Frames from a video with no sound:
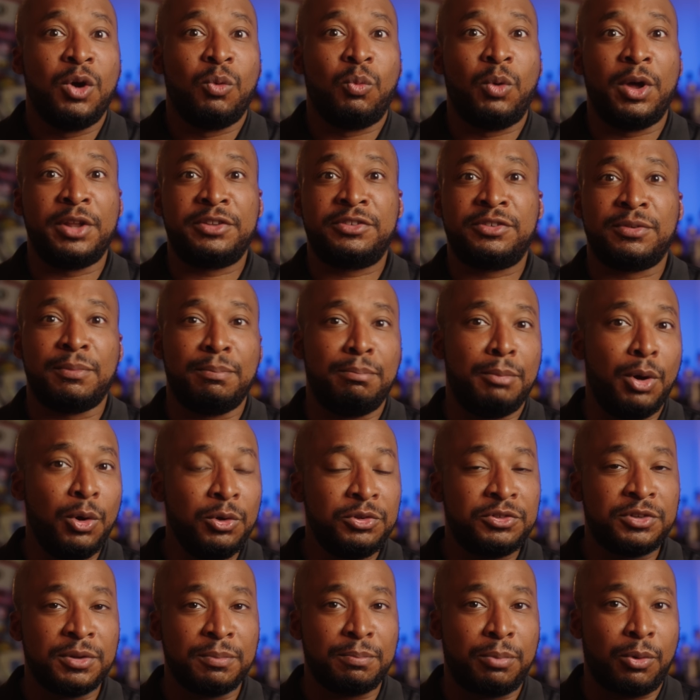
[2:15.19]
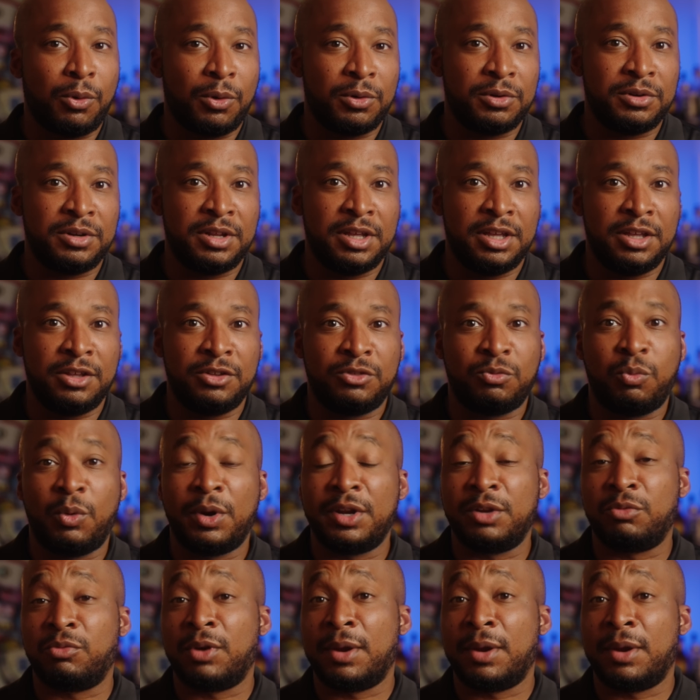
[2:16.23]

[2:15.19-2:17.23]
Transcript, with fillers: what's most important is what it